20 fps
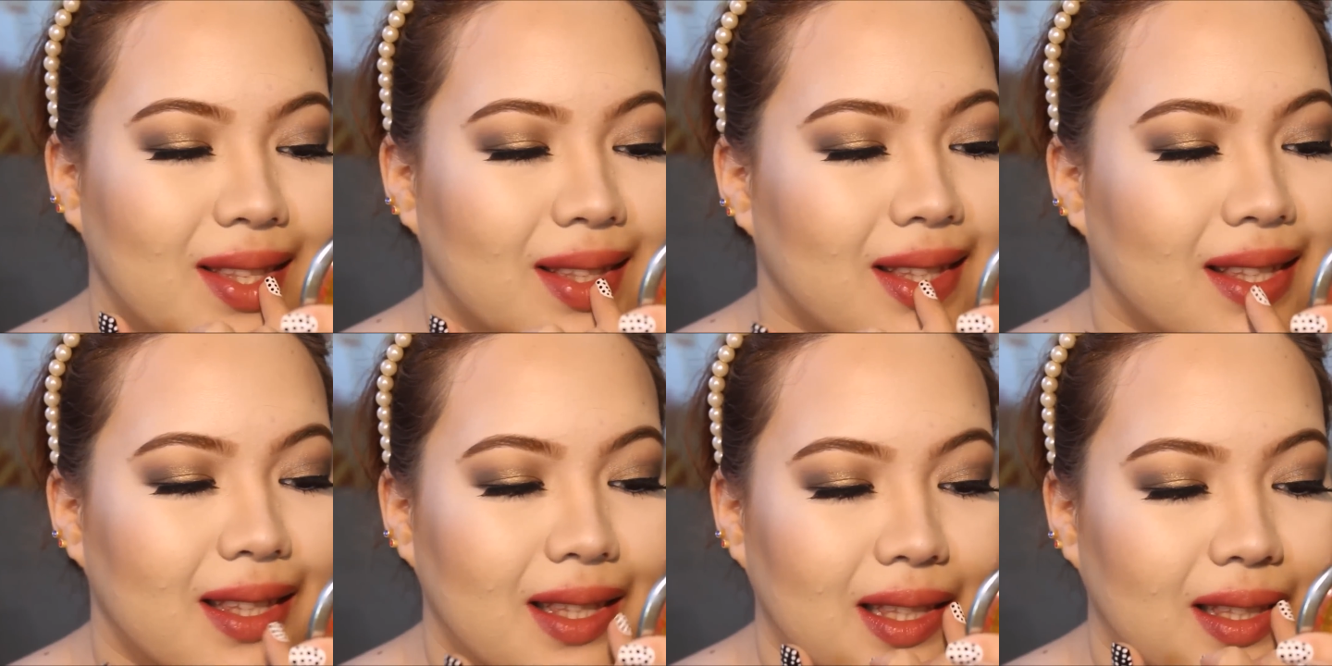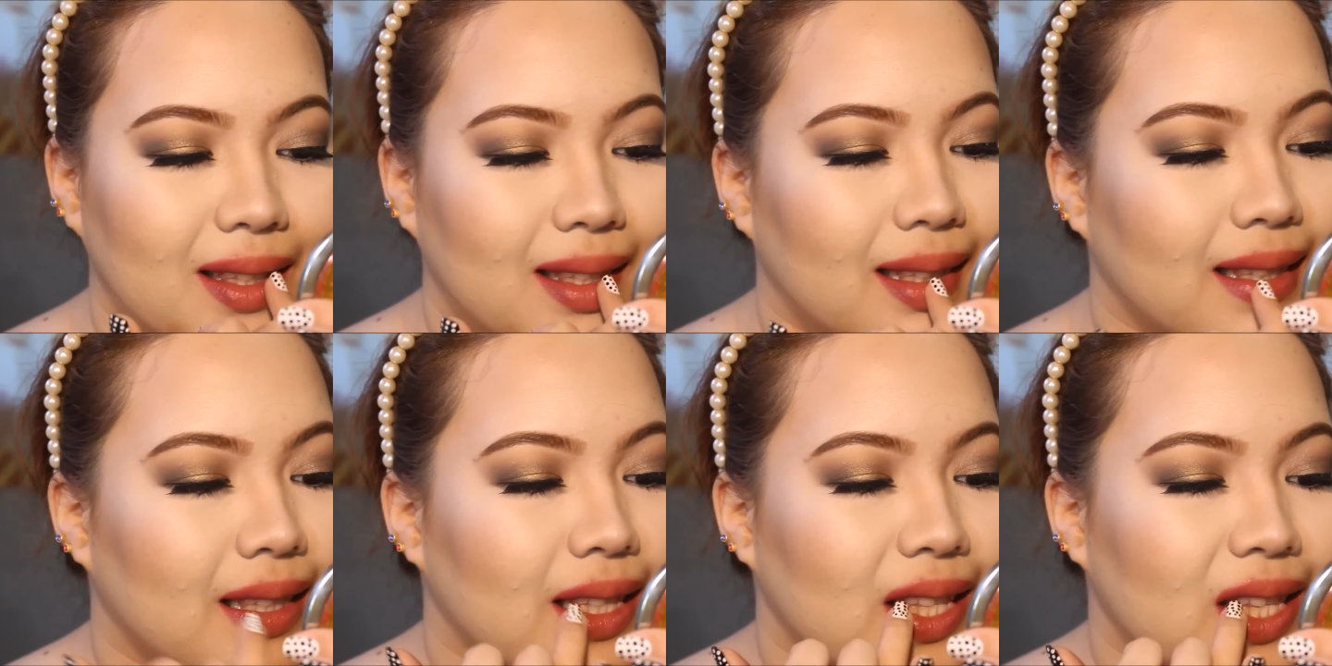using my
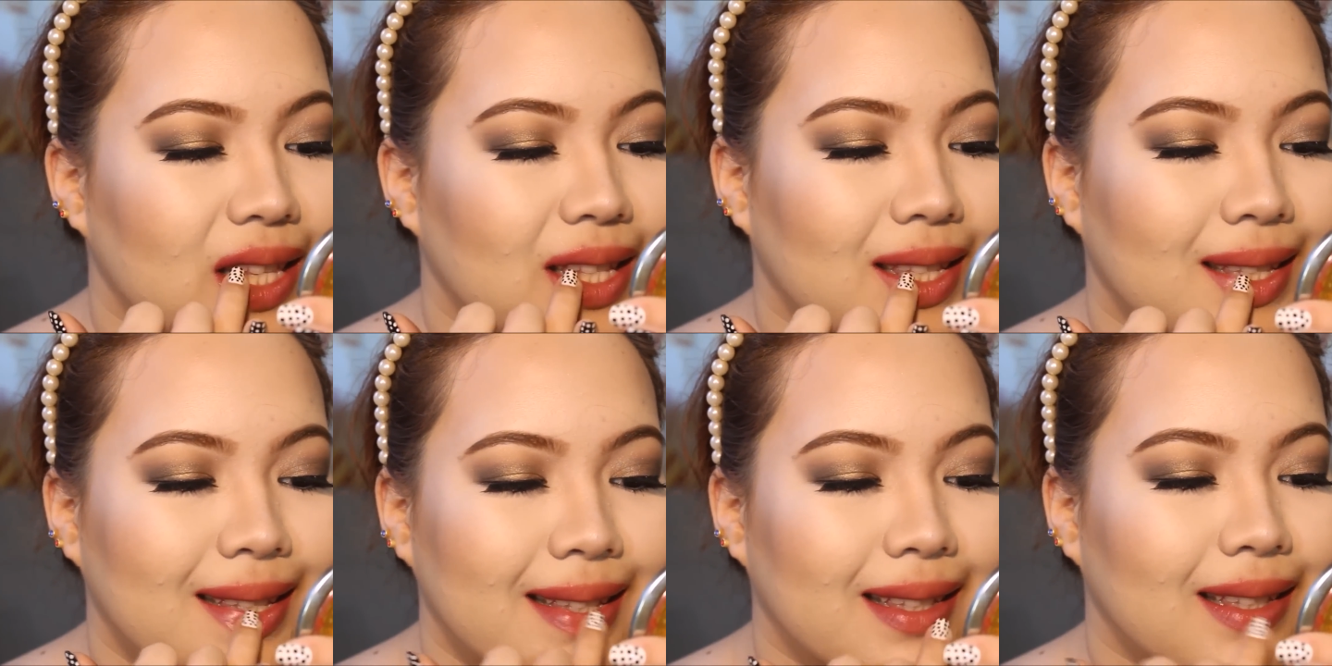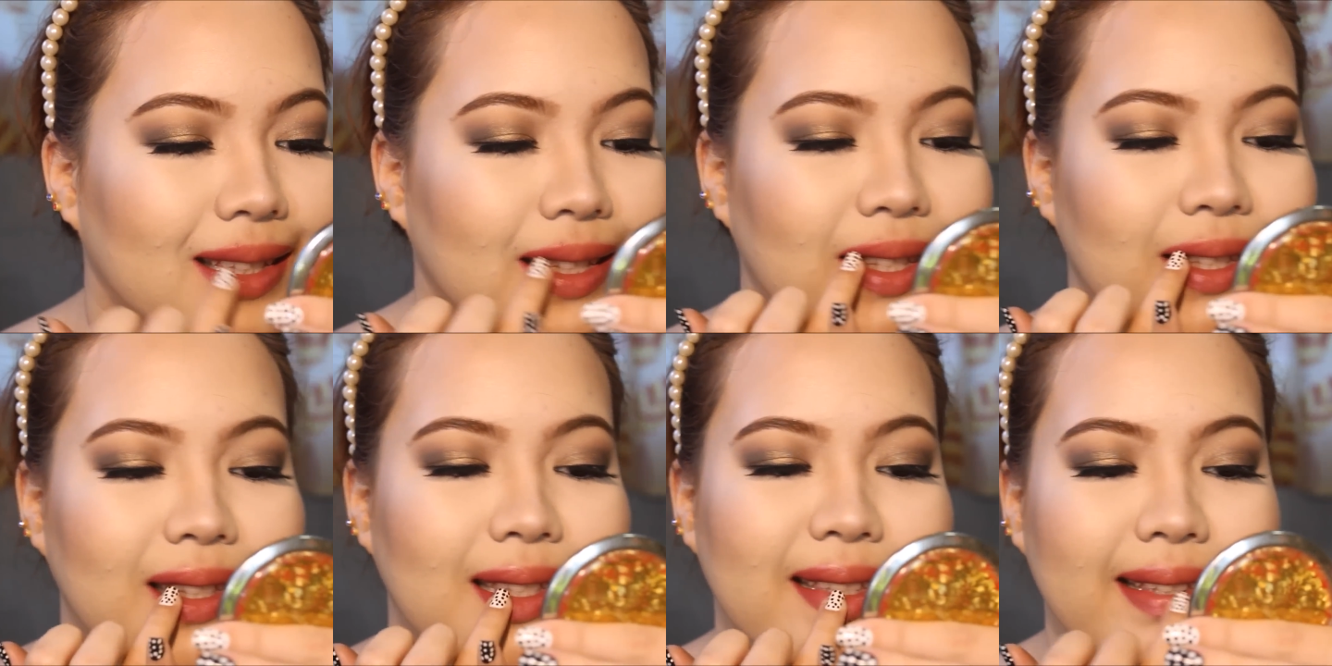fingers,
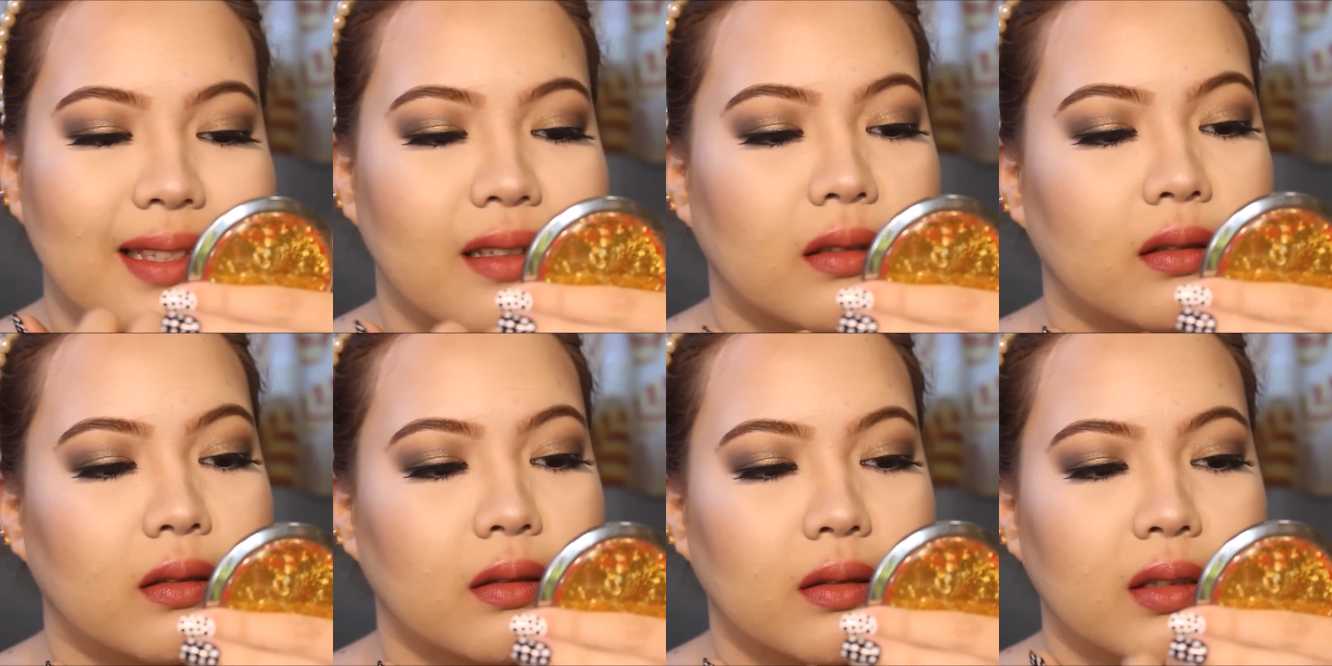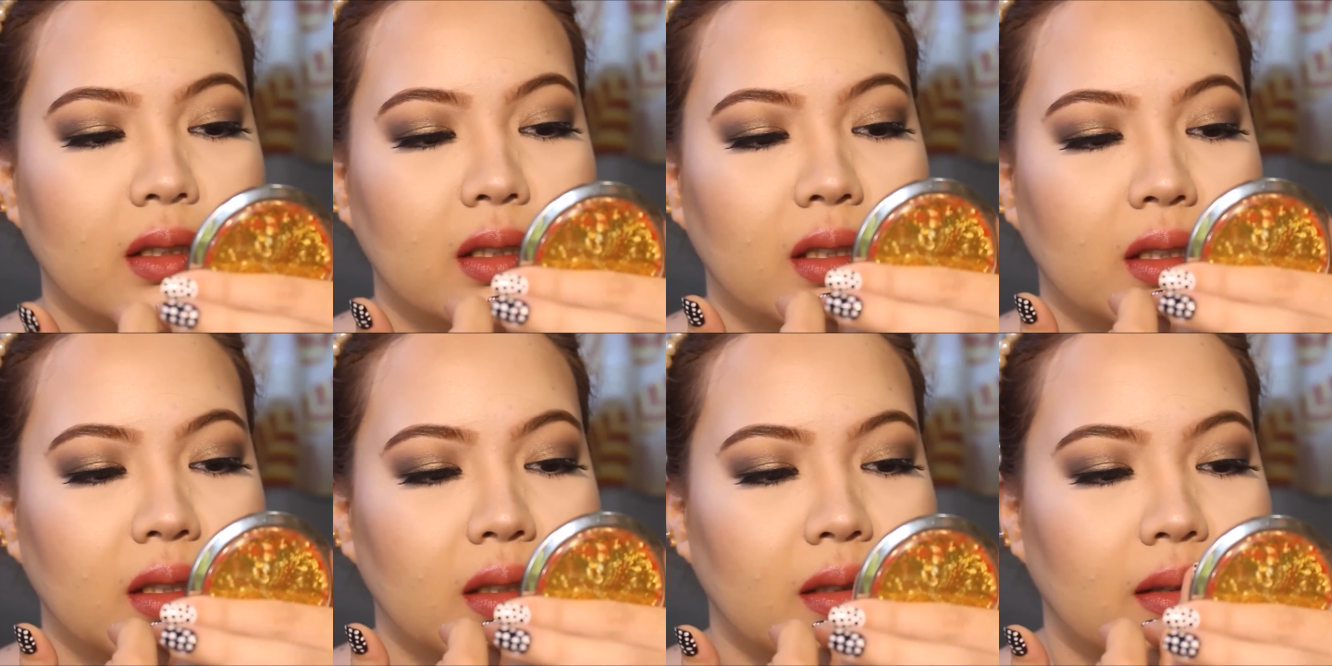and I thought that it
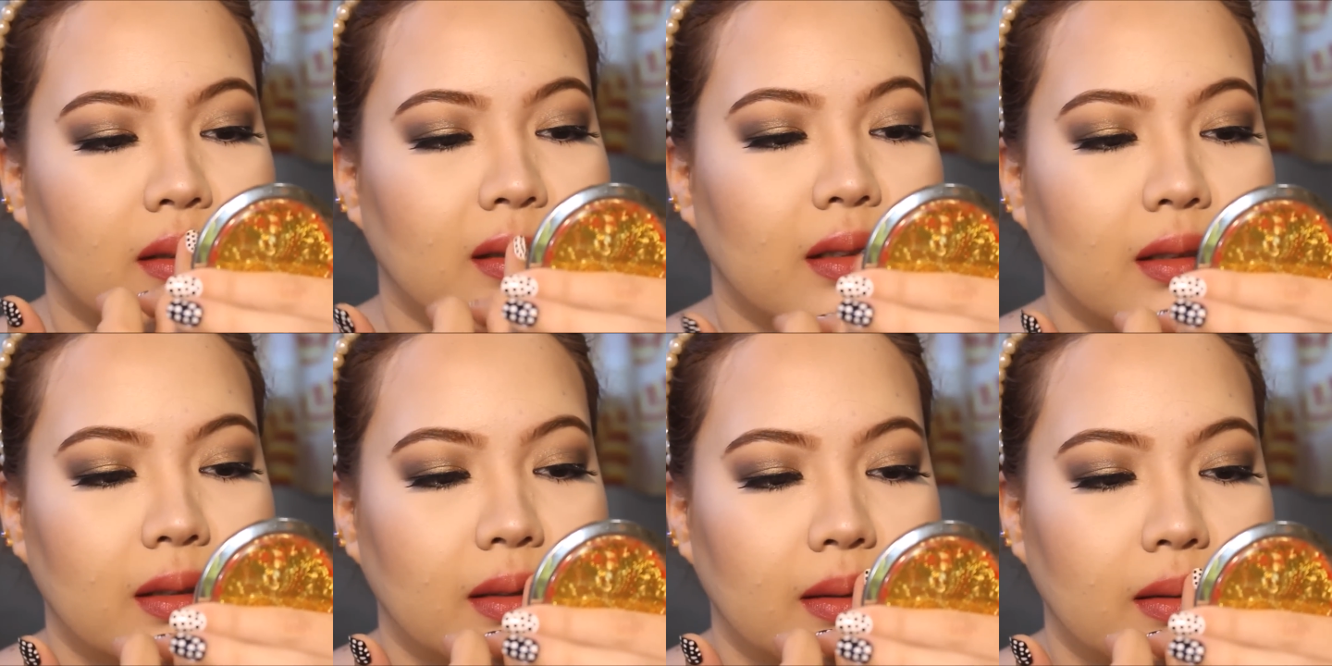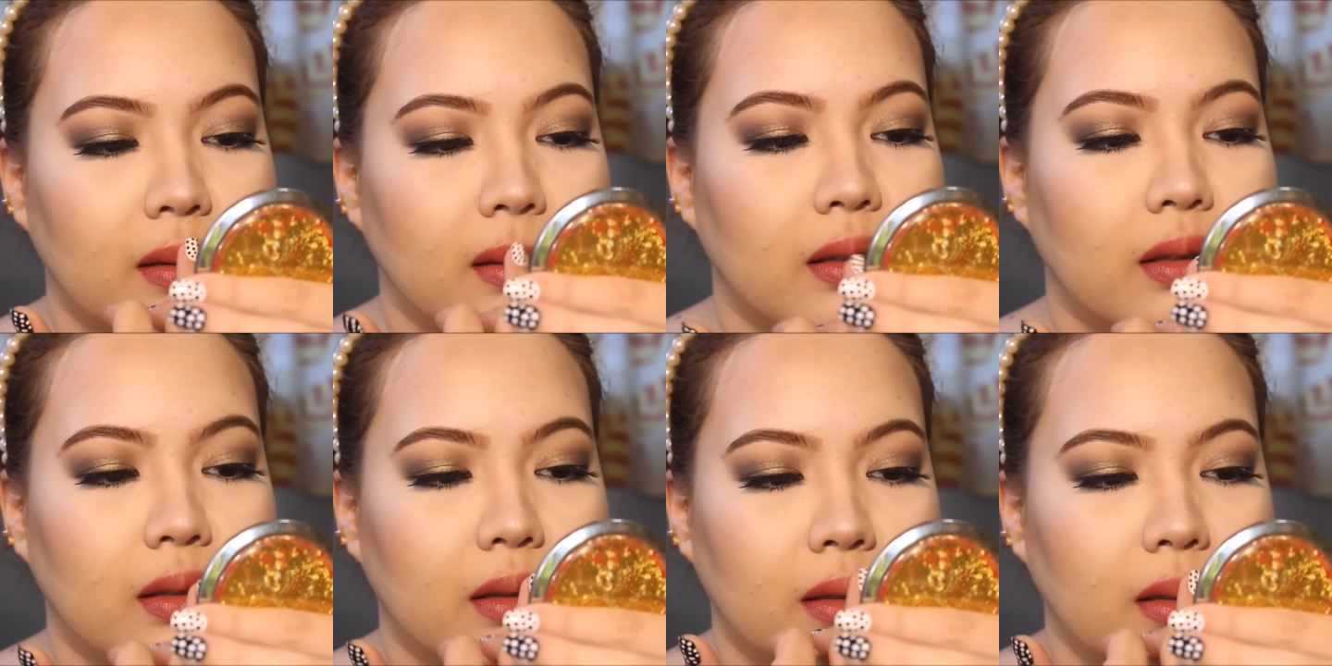gave me such
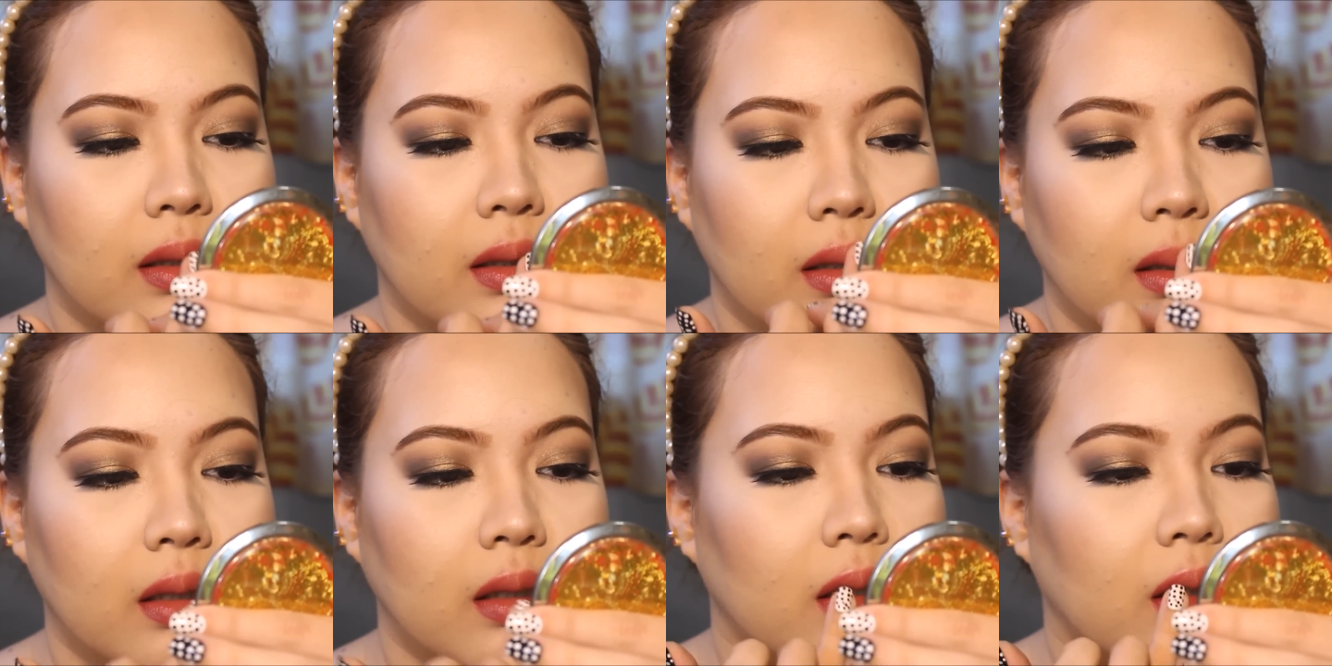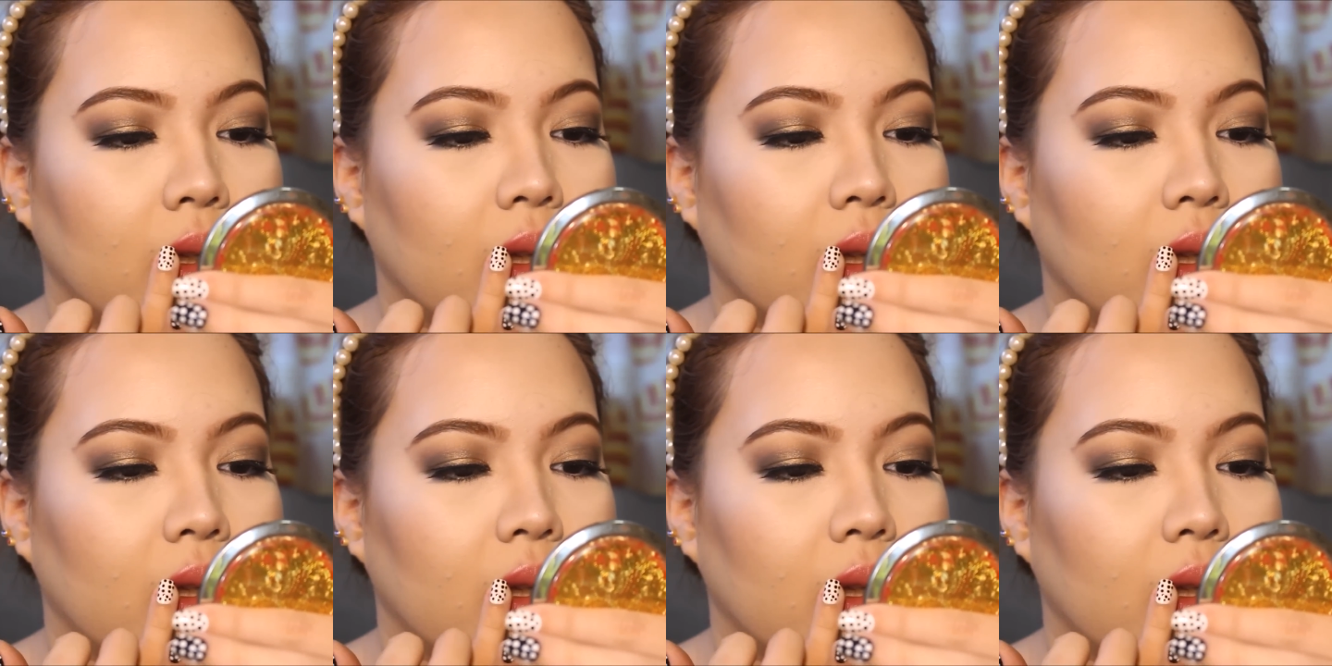a nice